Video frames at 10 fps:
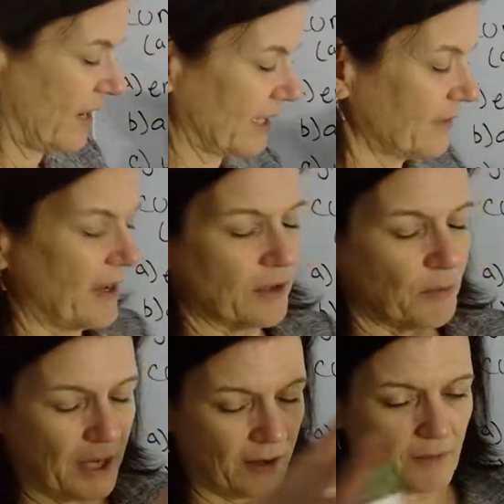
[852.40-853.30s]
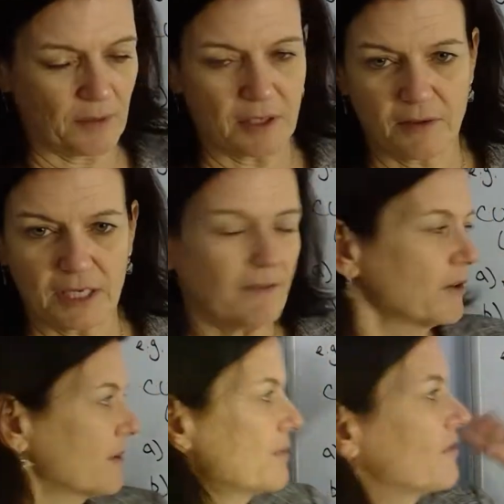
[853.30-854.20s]
finally found a way to even
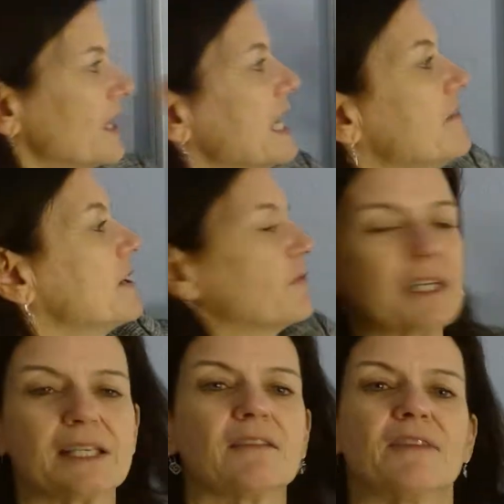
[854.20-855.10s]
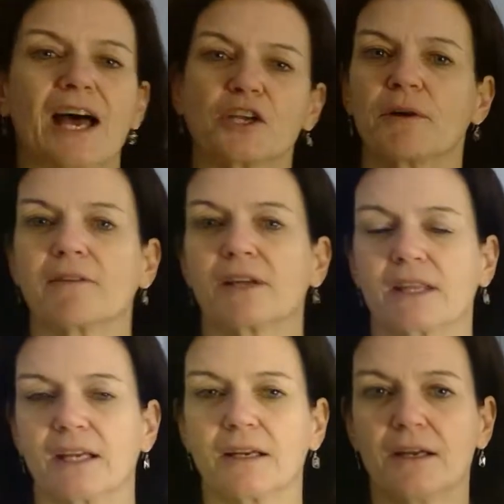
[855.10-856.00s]
if we did value
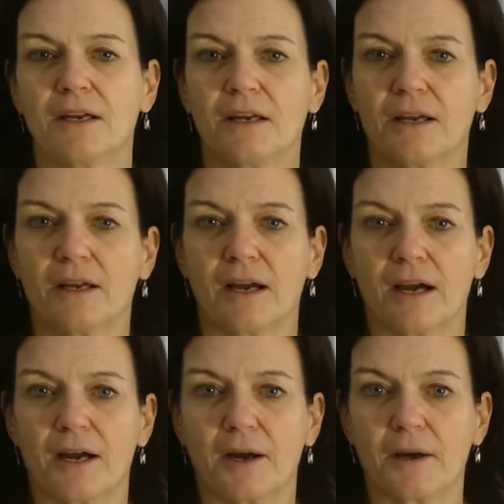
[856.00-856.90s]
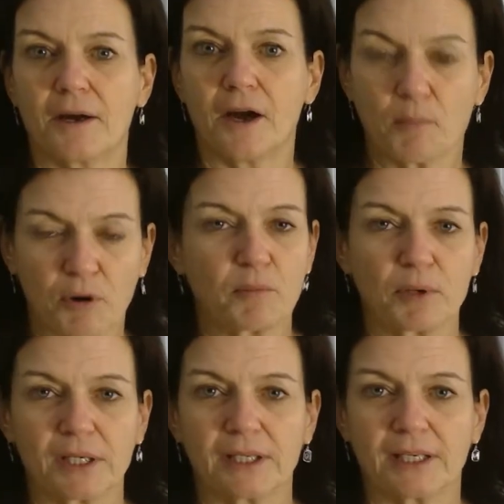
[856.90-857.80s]
everything
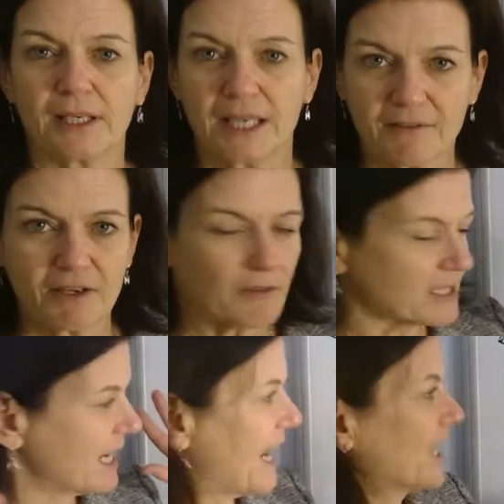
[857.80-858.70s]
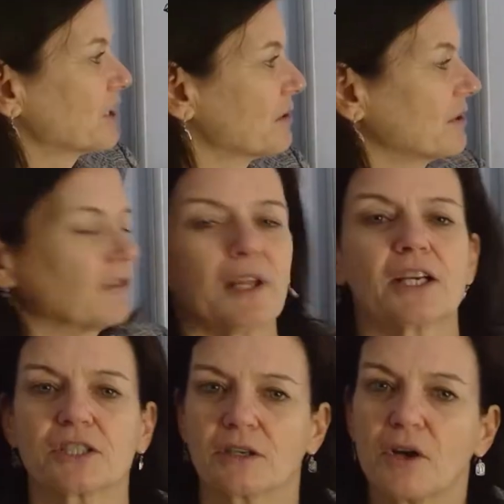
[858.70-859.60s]
appropriately, even if it was an accurate
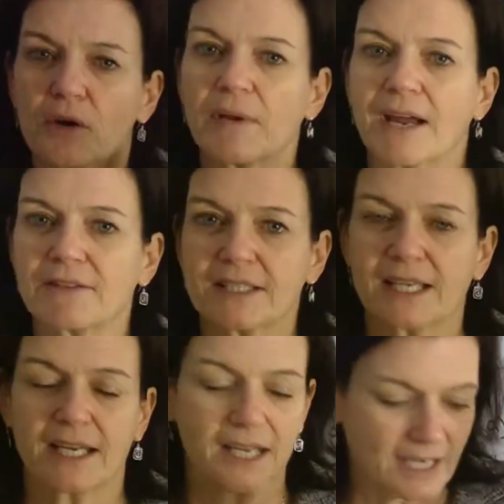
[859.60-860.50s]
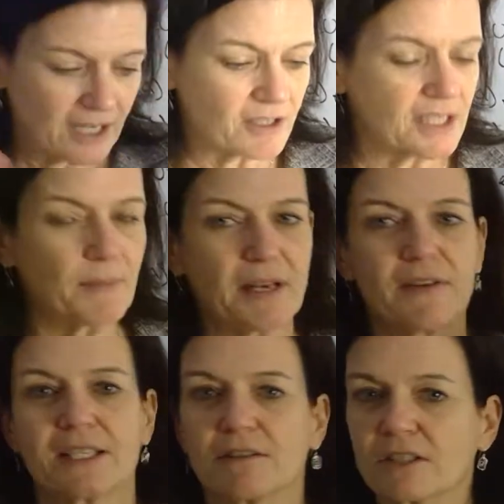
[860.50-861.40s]
reflection, we have to say, here's the
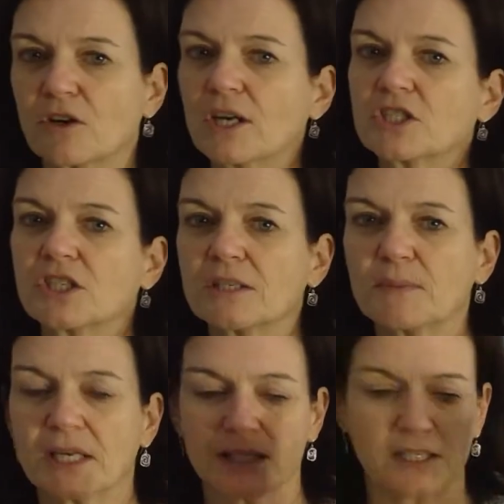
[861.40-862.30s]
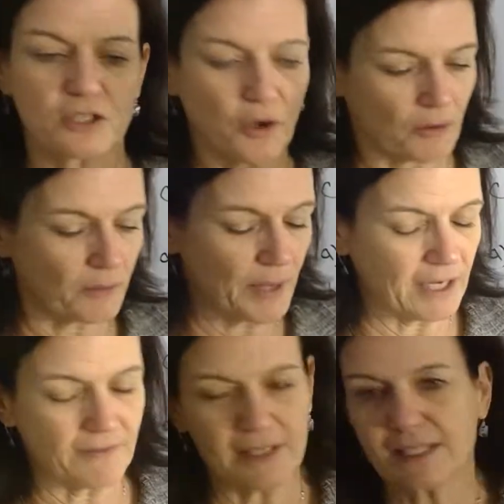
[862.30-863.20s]
benefits, here's the cost. Just because the total
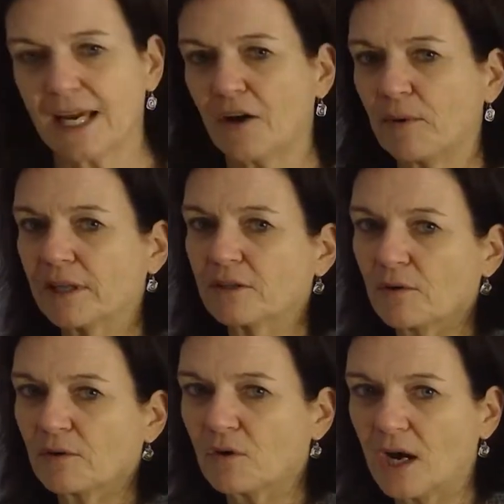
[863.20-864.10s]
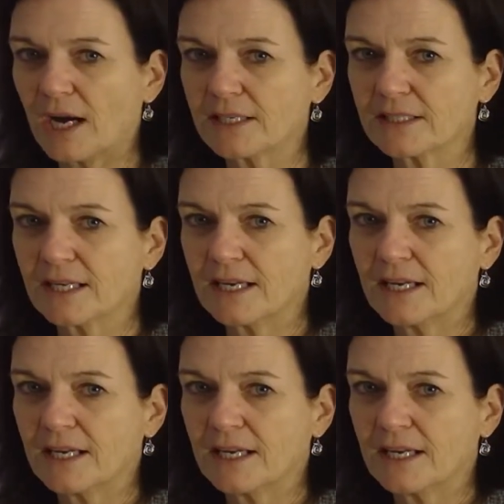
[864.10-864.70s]
benefits outweigh the total cost,